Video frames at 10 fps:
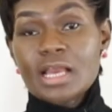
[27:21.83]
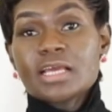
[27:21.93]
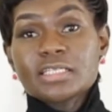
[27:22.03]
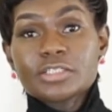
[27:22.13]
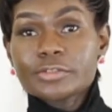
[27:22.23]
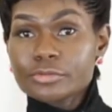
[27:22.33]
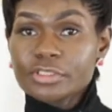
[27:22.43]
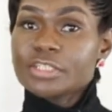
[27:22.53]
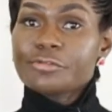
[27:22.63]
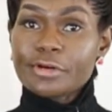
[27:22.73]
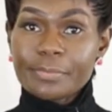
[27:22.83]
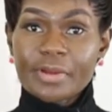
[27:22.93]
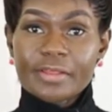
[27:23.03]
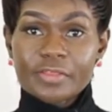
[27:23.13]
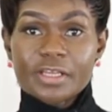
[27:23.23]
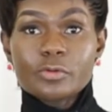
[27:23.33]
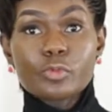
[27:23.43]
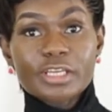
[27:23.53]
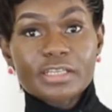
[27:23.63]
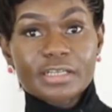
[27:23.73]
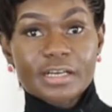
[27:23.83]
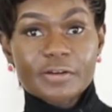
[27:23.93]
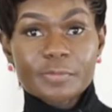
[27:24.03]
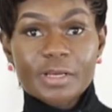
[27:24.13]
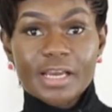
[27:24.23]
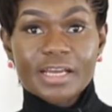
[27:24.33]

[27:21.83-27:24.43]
and then do the drip, and then we can come